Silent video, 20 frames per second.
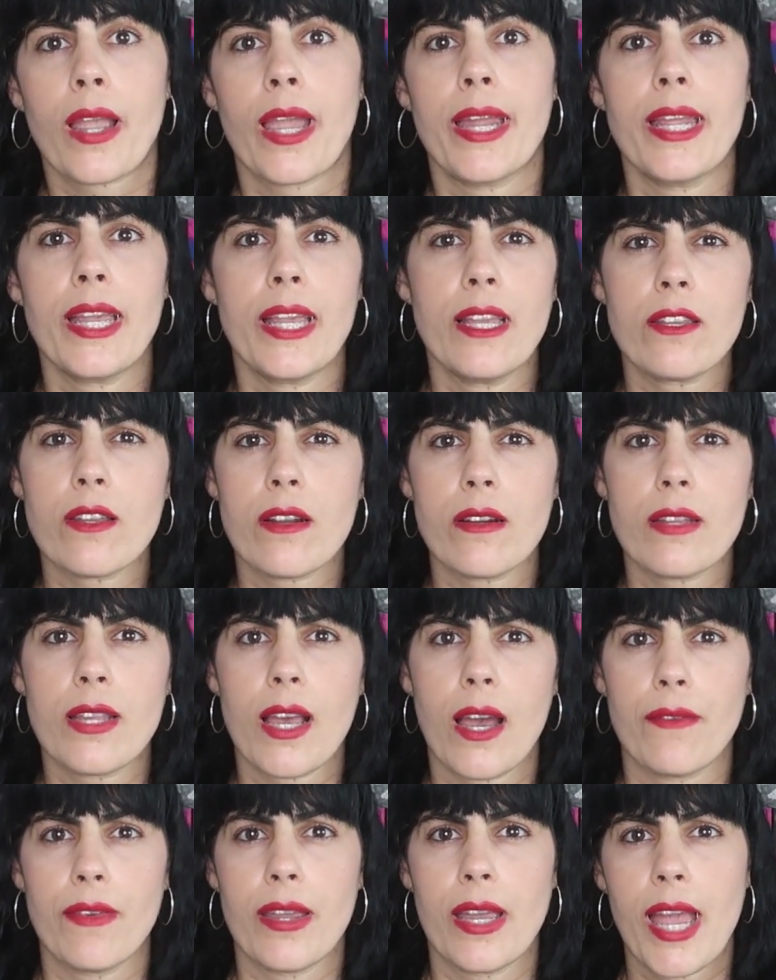and he starts
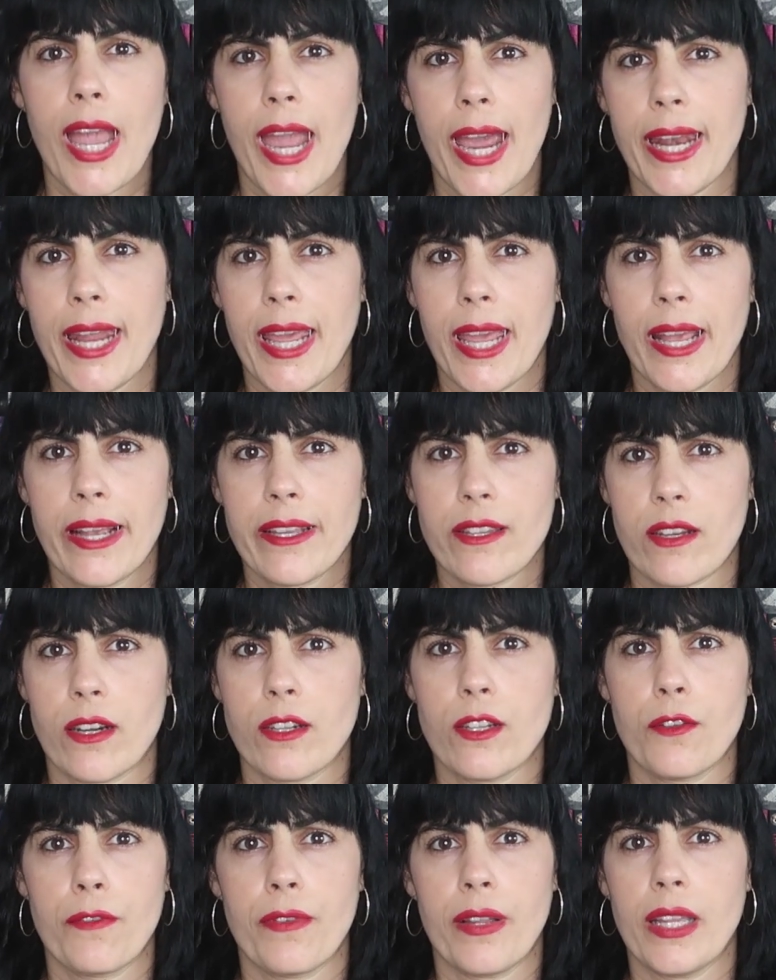having headaches,
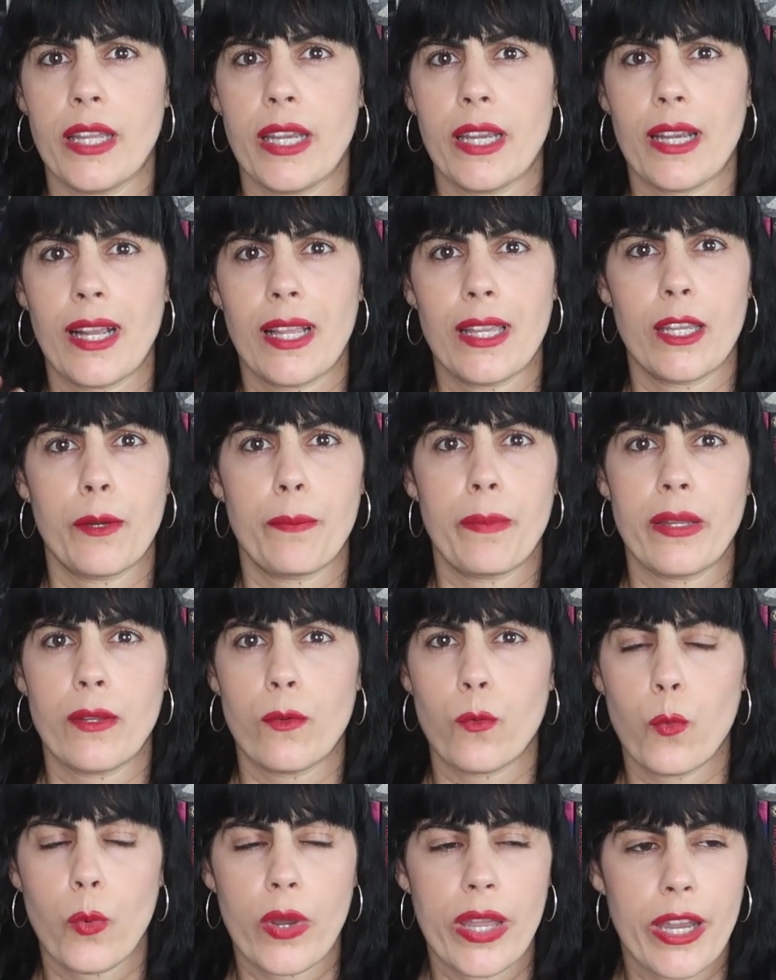starts feeling a little
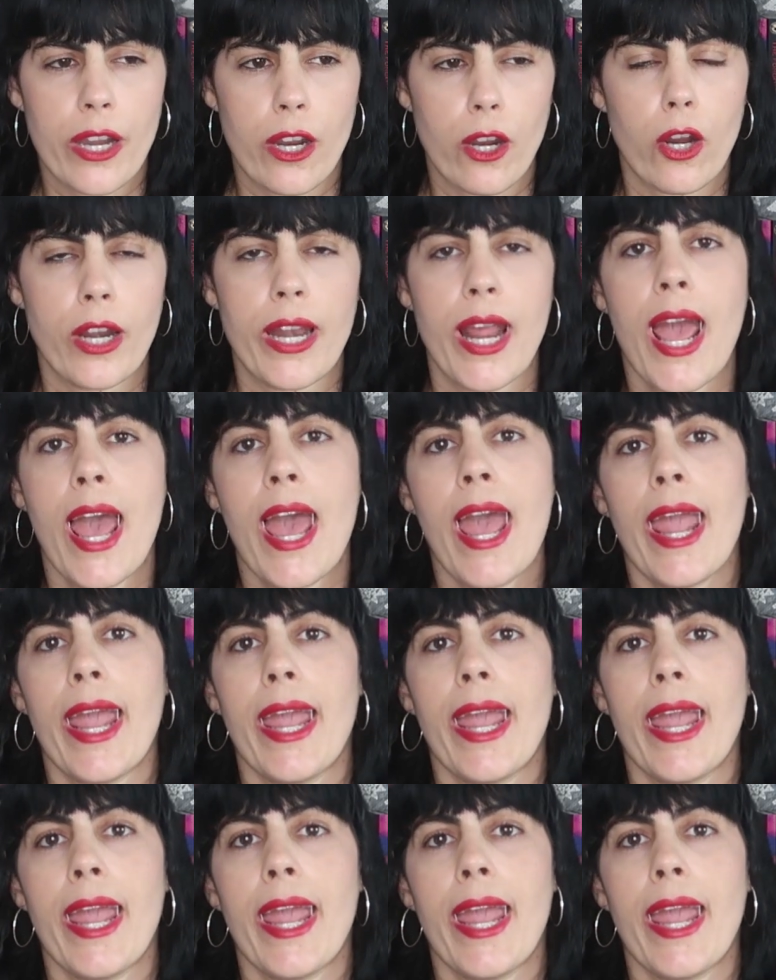bit weird,